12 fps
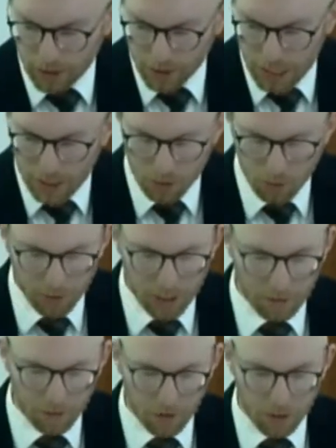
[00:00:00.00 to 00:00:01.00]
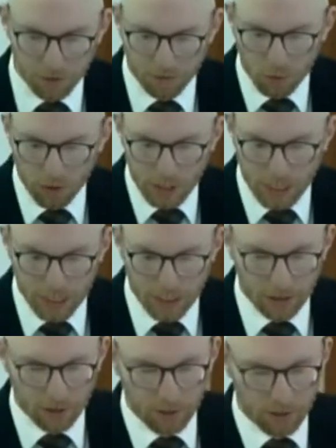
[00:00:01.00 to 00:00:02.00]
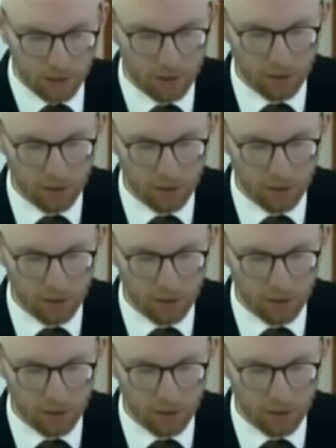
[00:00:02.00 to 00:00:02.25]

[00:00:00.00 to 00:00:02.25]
Our text will be verses 14